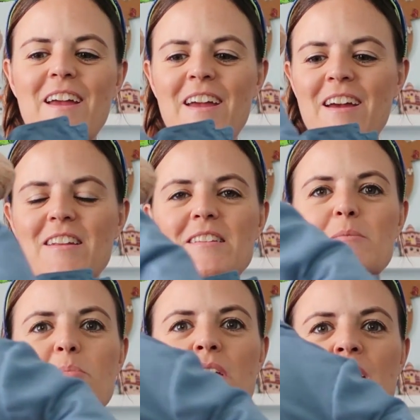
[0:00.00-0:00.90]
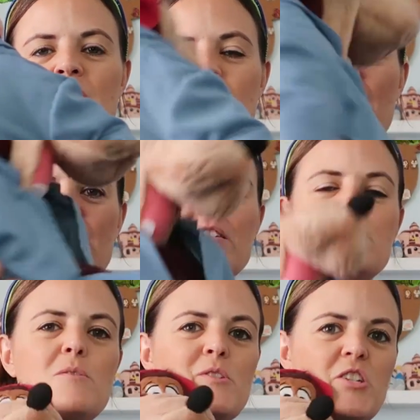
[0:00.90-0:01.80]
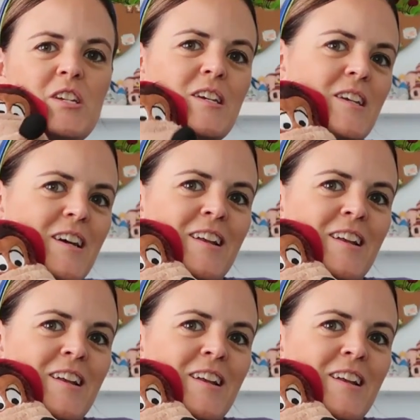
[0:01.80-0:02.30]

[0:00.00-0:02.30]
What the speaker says: and he's big and squishy,